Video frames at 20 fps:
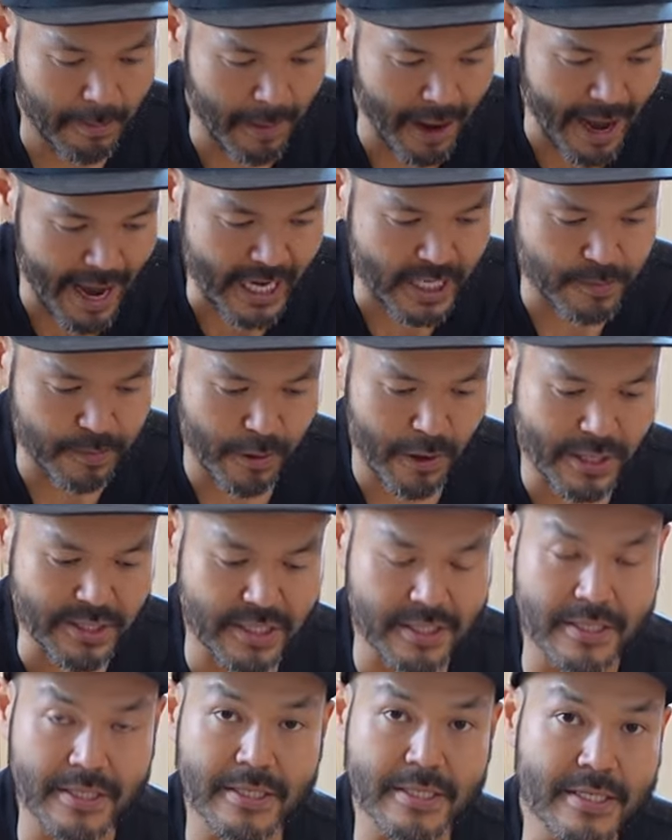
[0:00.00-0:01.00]
My experience
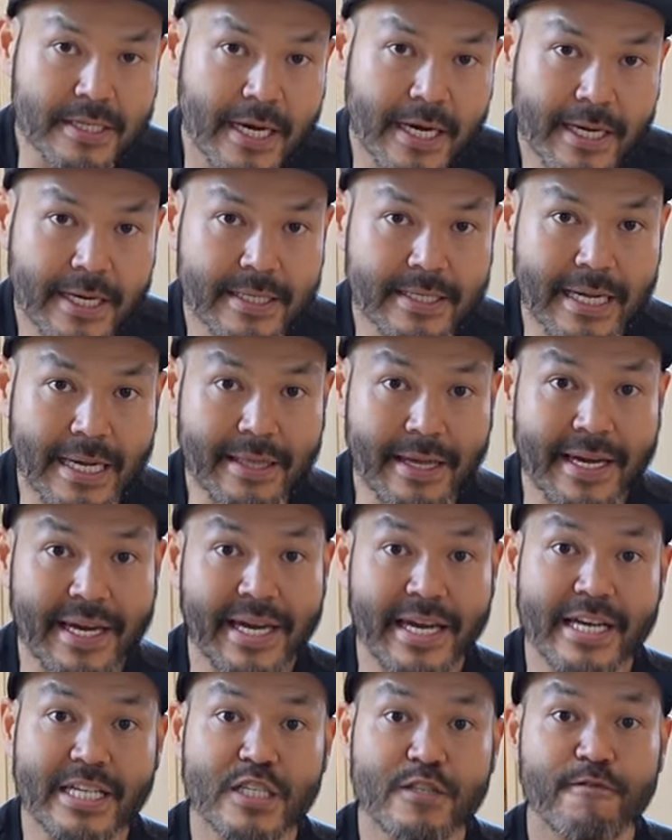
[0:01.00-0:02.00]
is, is, is that the
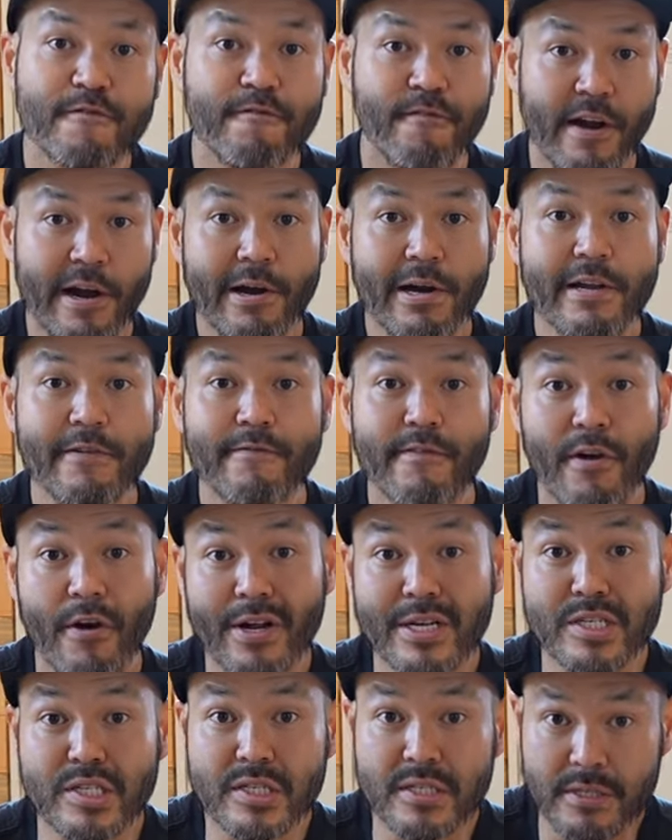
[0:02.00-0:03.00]
heat is very,
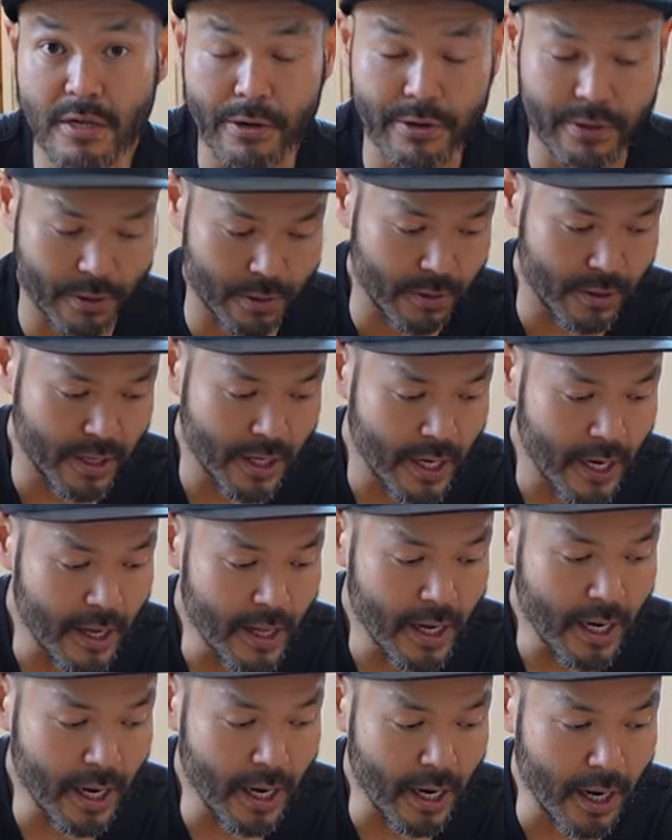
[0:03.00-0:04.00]
very subtle.
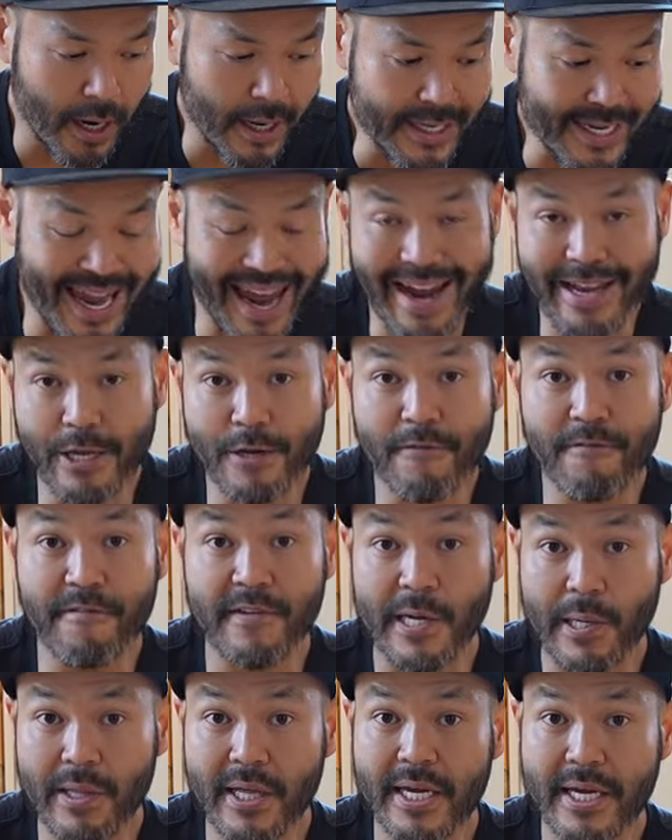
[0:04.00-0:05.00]
Uh, can you
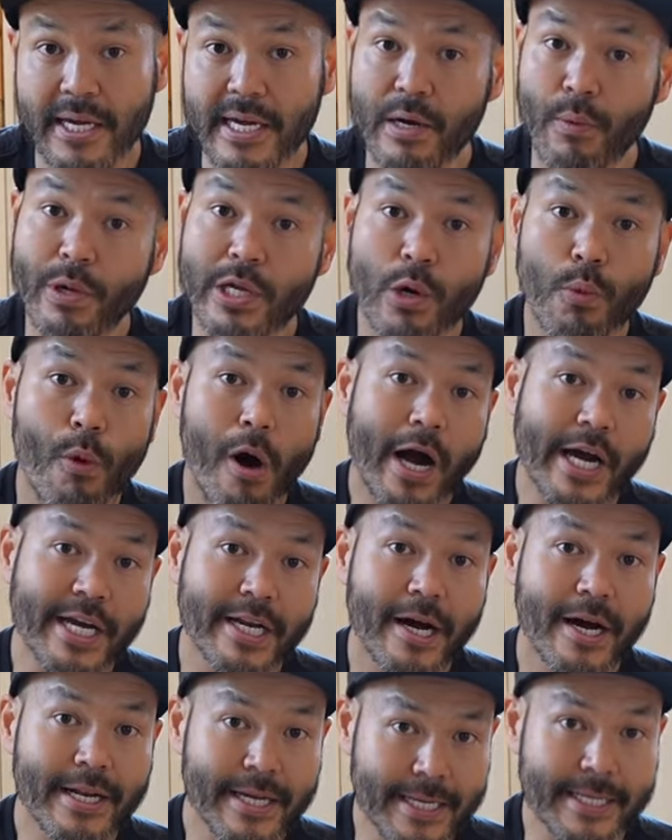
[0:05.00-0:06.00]
feel the heat when you're
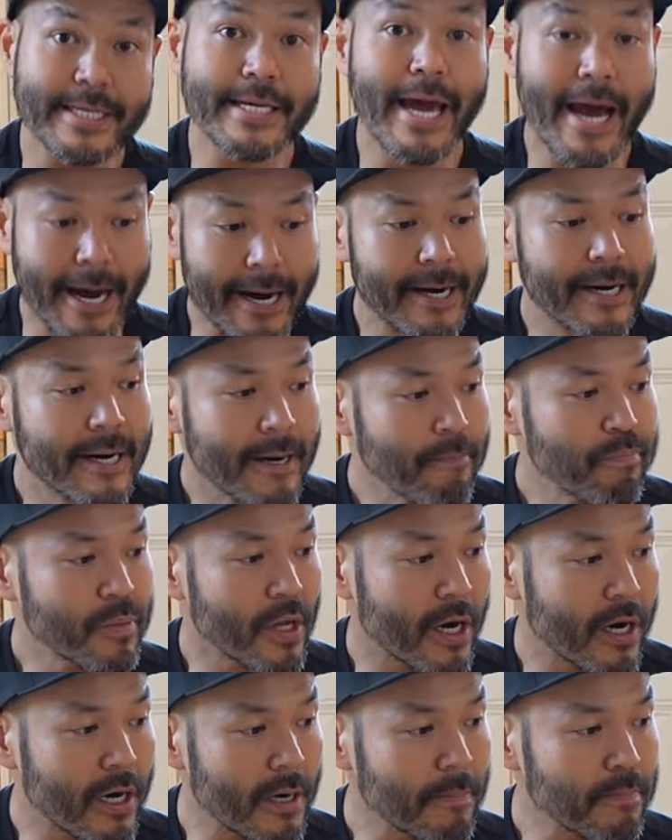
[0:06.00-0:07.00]
walking on it? Yeah.
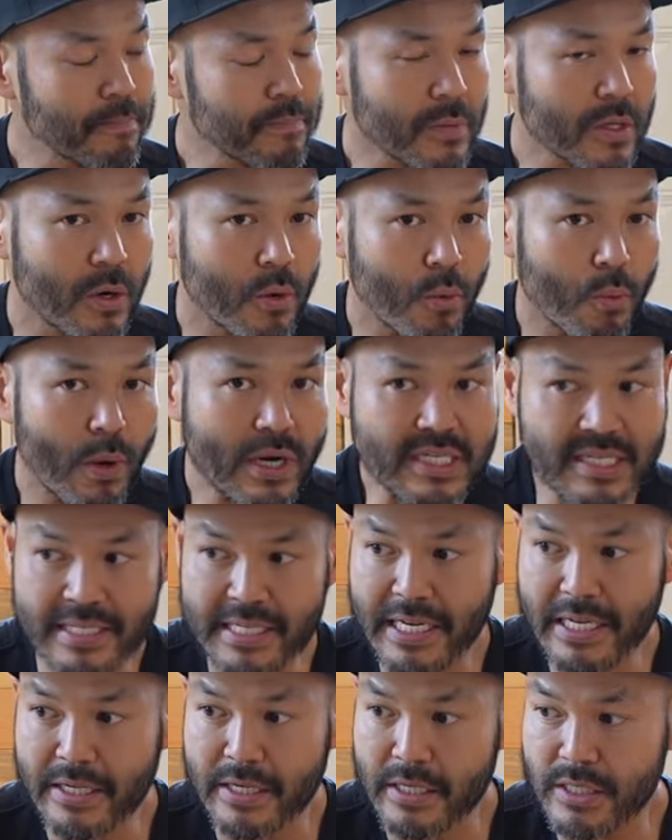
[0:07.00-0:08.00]
Um, what's
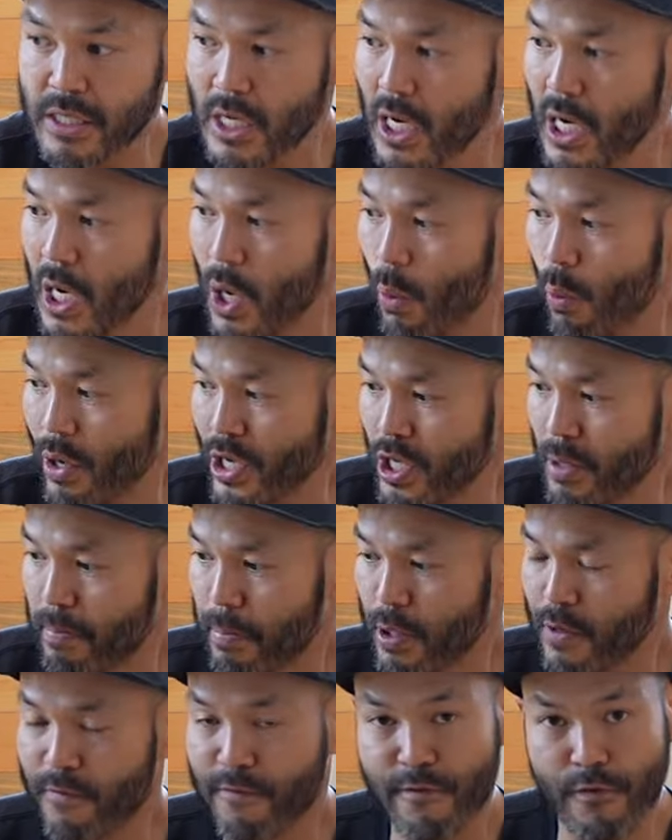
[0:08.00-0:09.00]
neat is when you
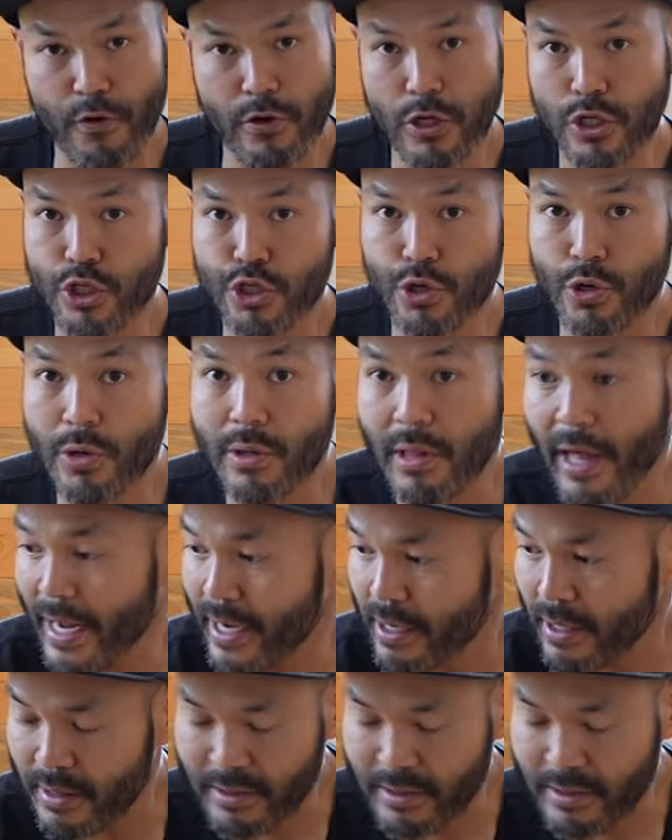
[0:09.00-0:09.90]
put furniture like